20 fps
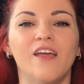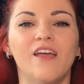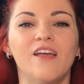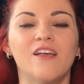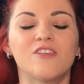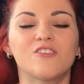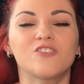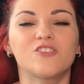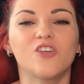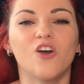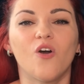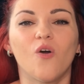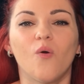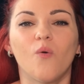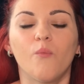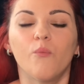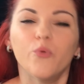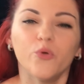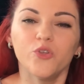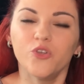So
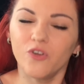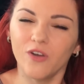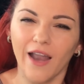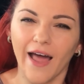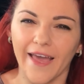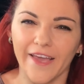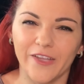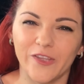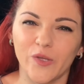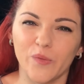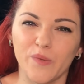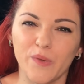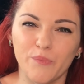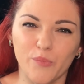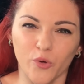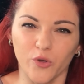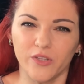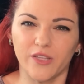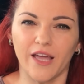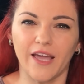would you like to be
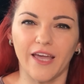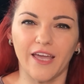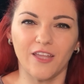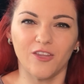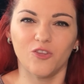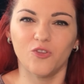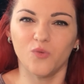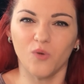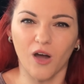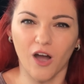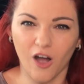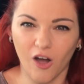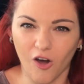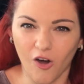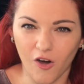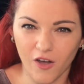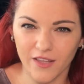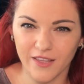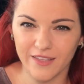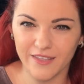put into a
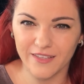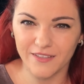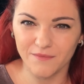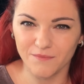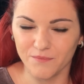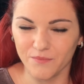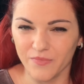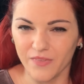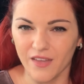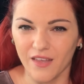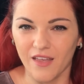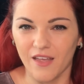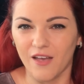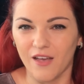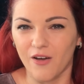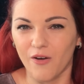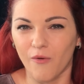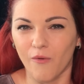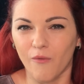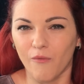cot
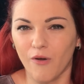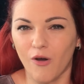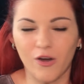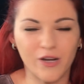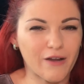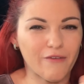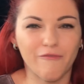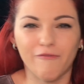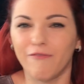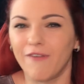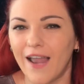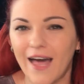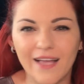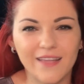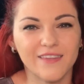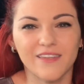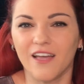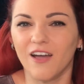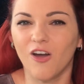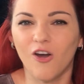on a
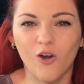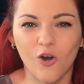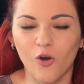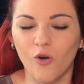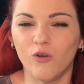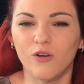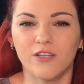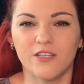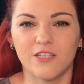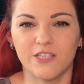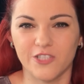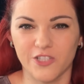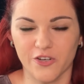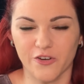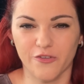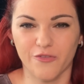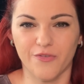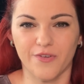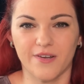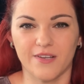flat and cold
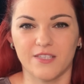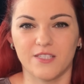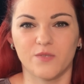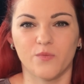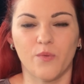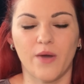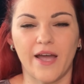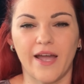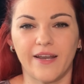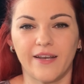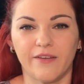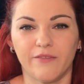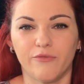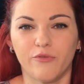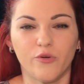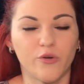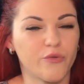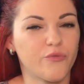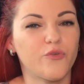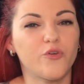surface when
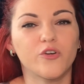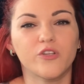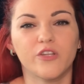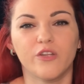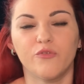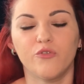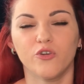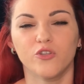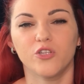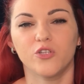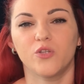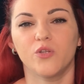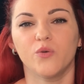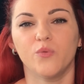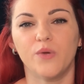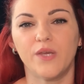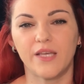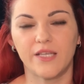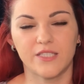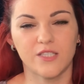for 42
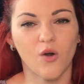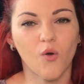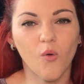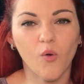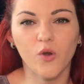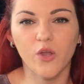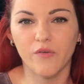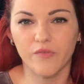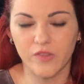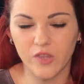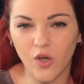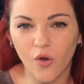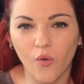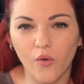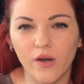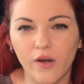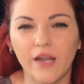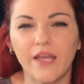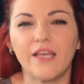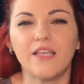weeks all you've
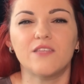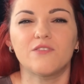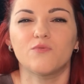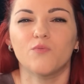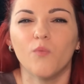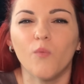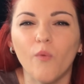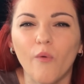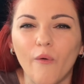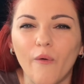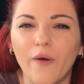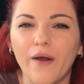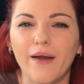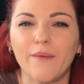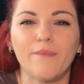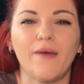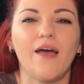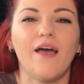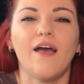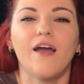known is
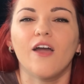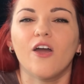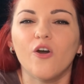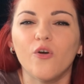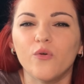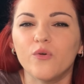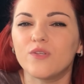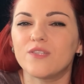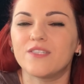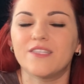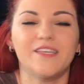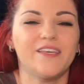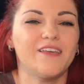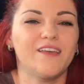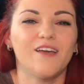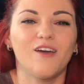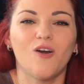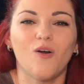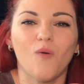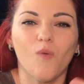warm,
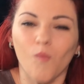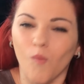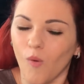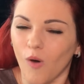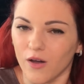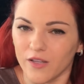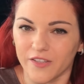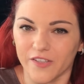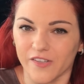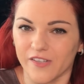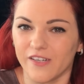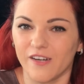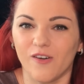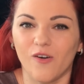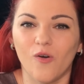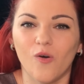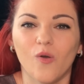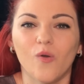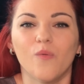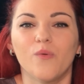cozy water,
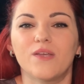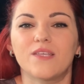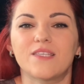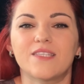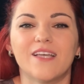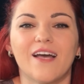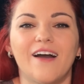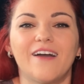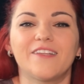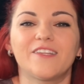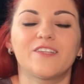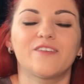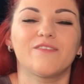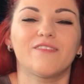always kind of